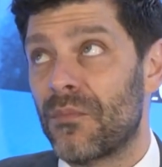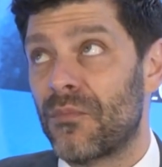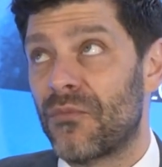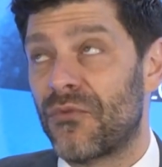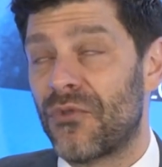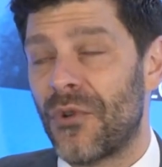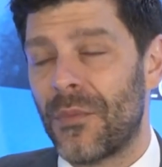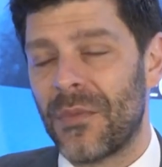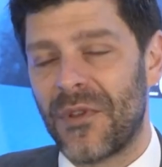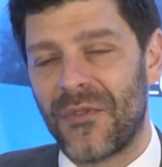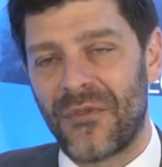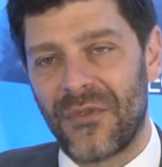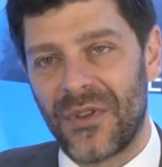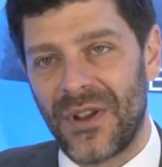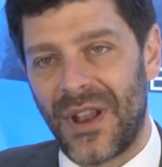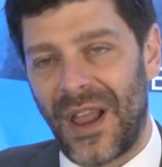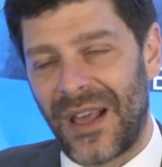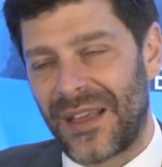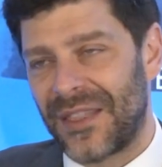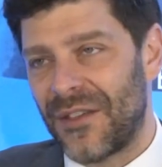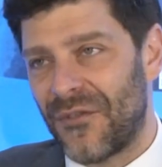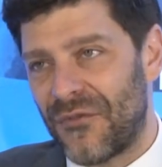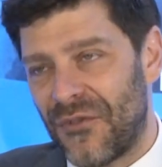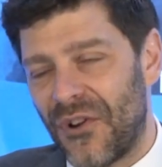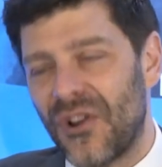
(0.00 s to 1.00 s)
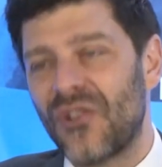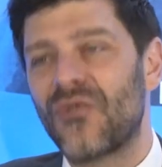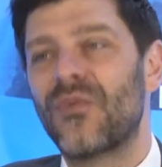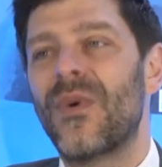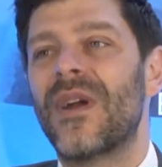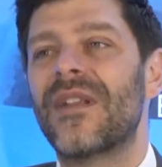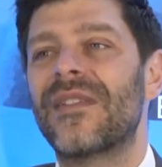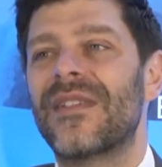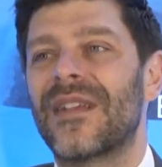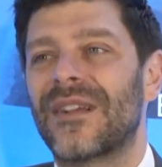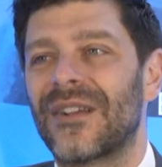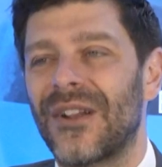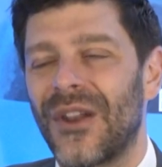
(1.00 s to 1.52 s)
from the first
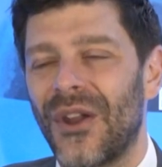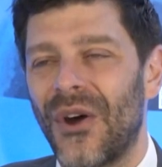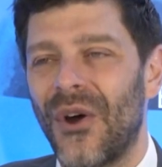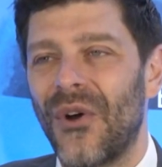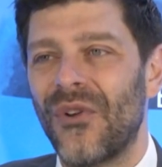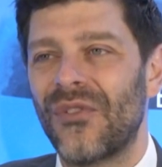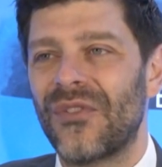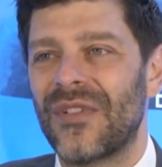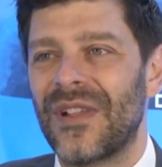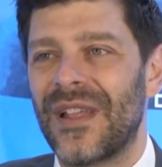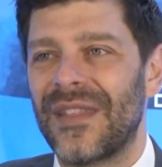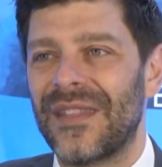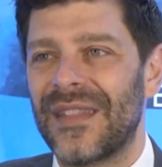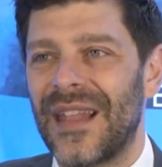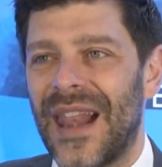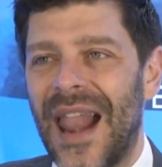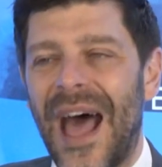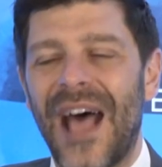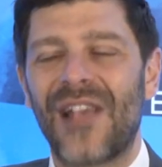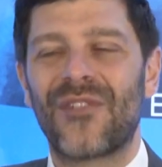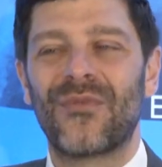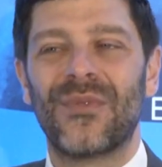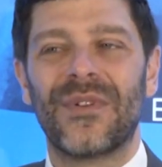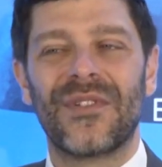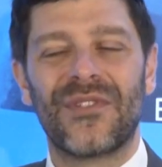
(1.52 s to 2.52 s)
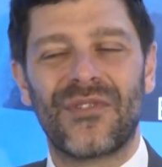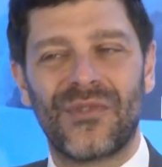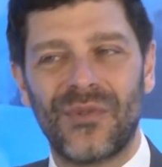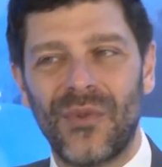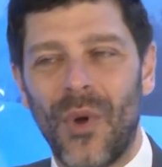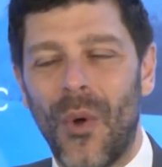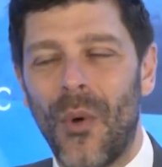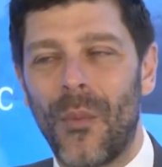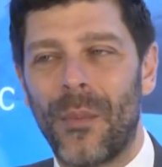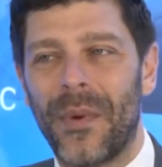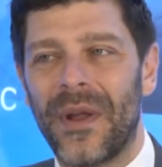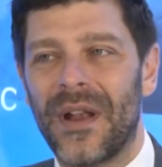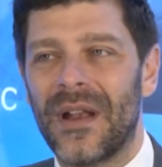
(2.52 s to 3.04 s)
ones that closed and the last ones to
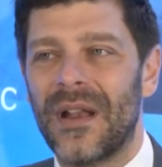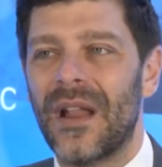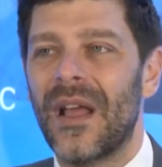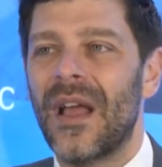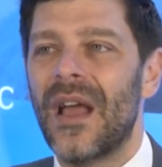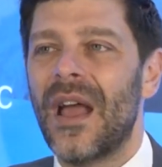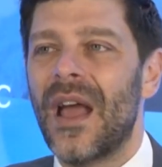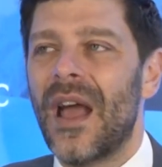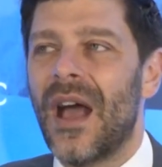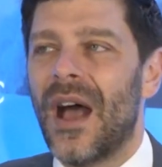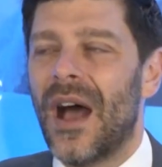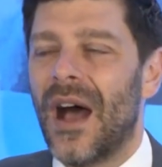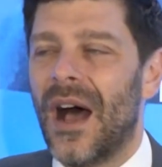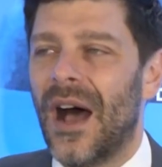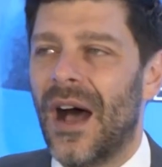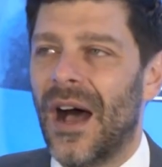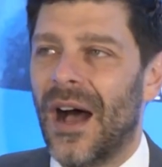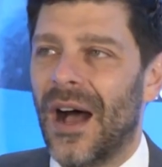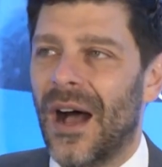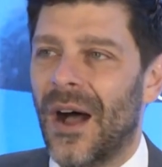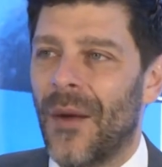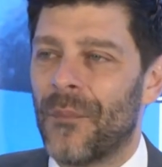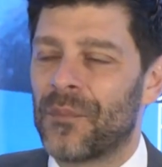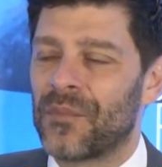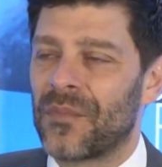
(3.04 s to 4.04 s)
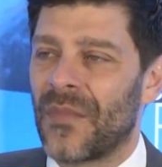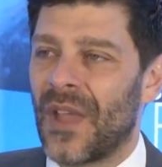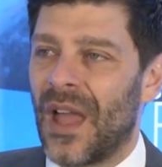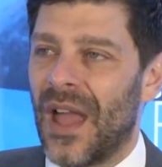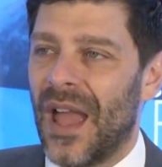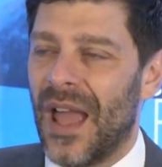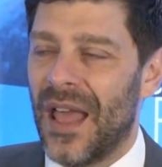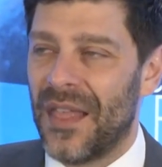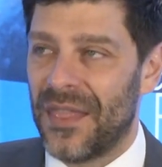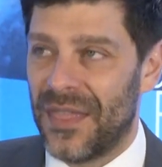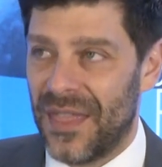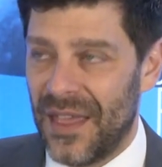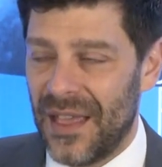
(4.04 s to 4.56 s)
open.
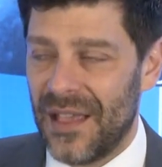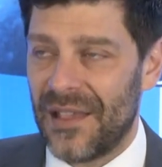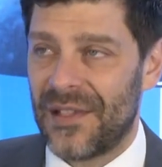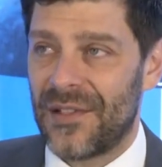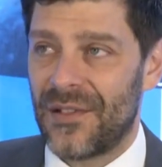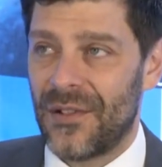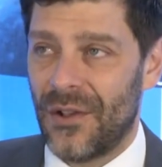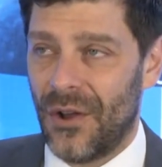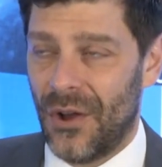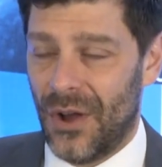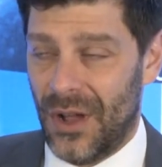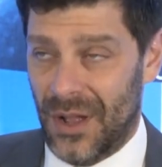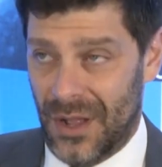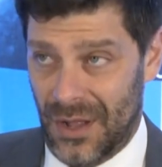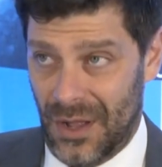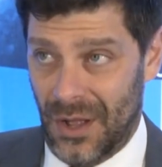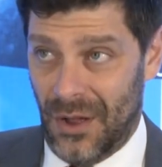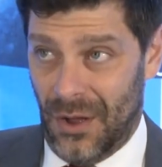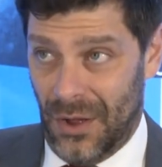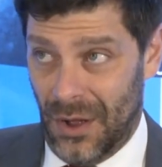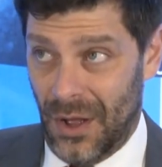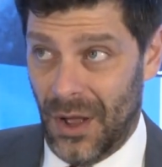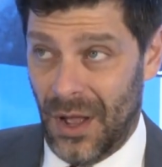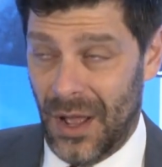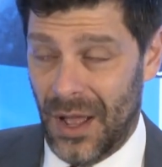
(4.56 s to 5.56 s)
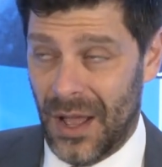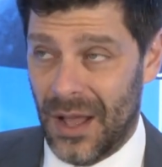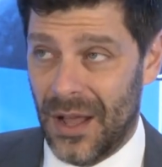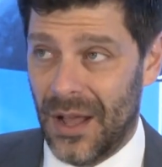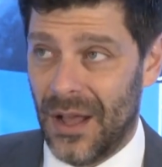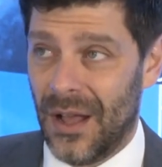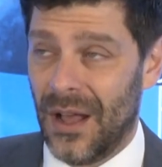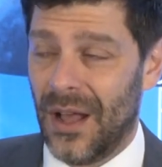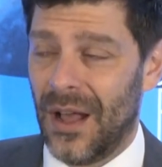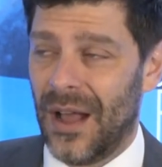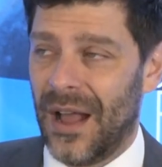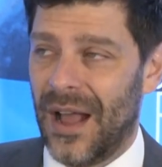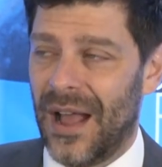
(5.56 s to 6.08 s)
And this
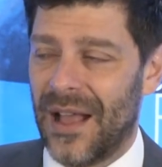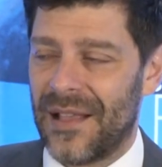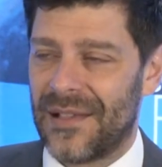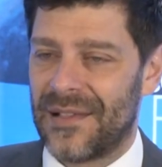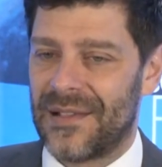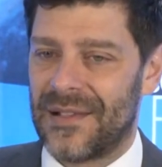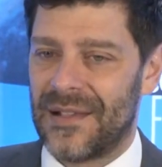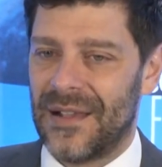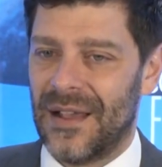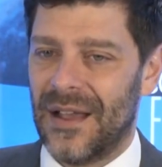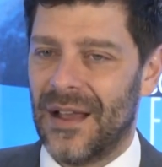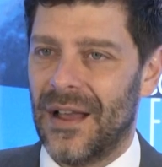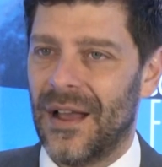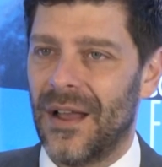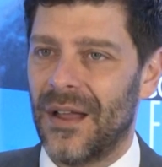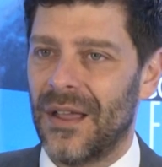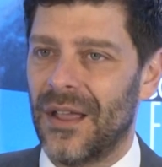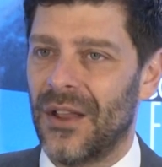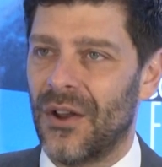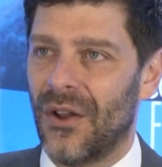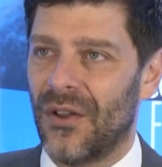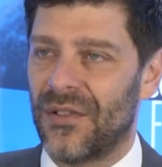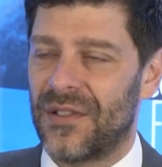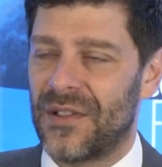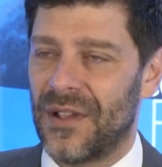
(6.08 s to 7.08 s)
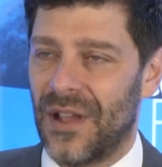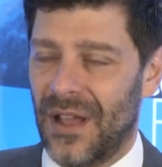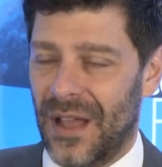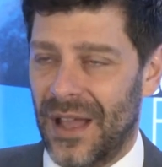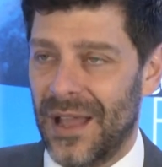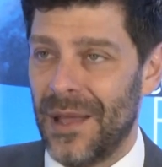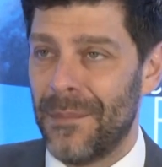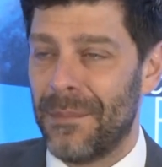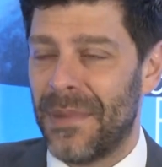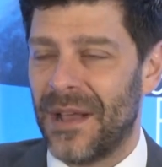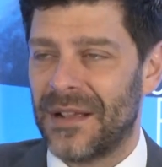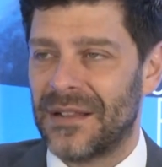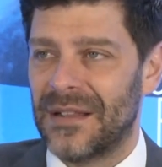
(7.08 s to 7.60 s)
has
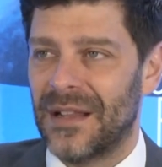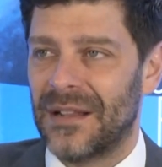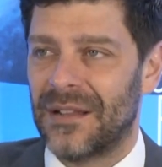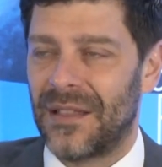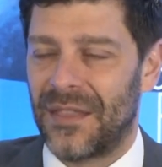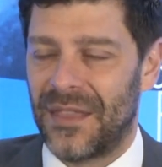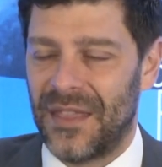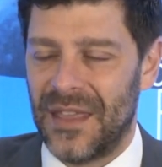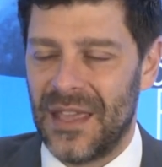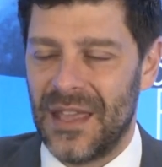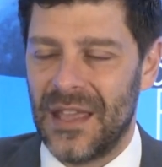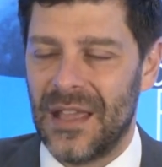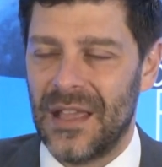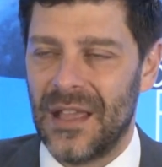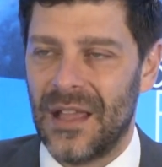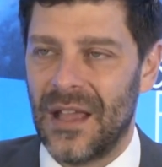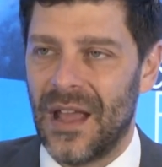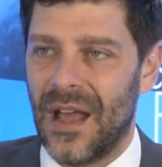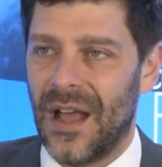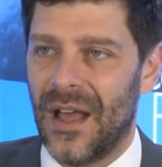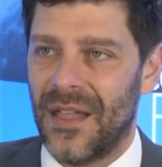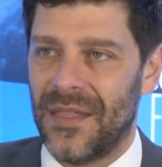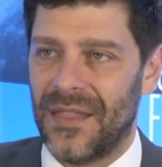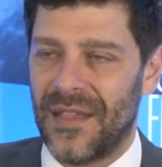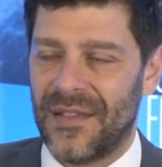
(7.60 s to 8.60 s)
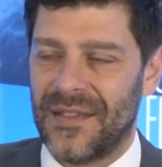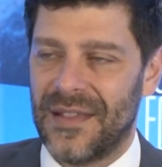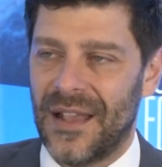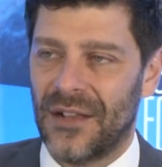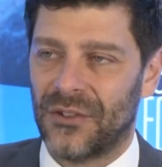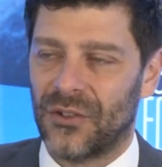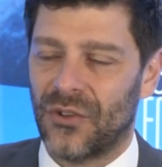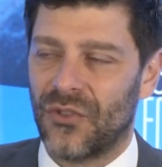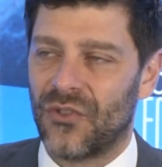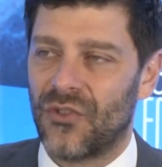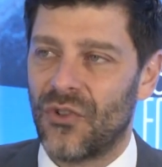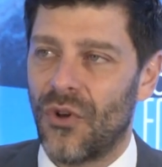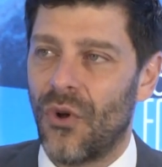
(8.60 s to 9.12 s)
impacted the
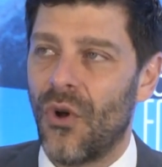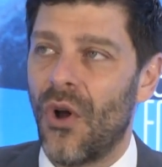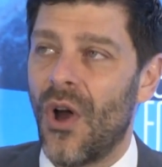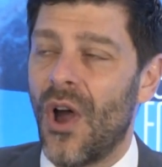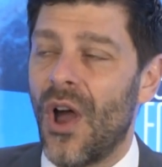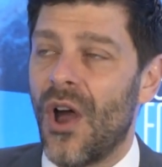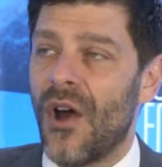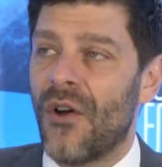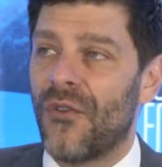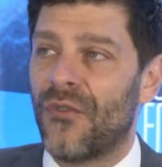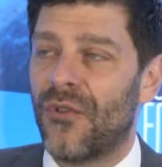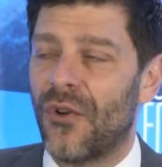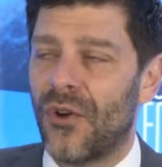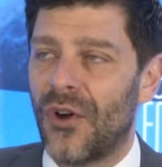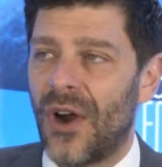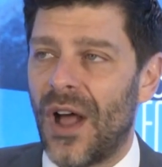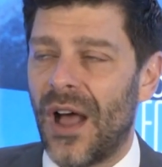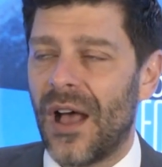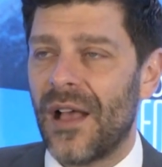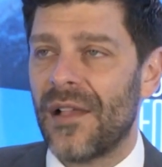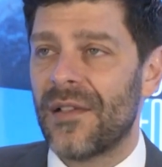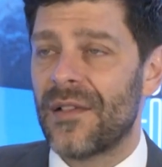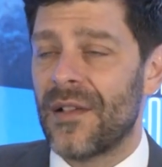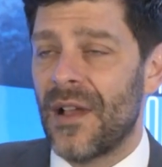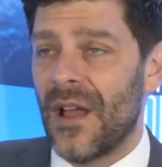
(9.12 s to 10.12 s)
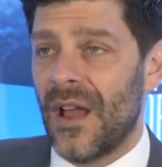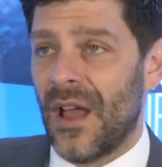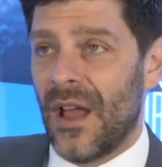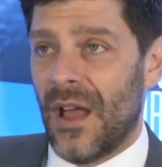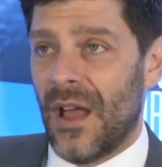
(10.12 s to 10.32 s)
sector. So for us,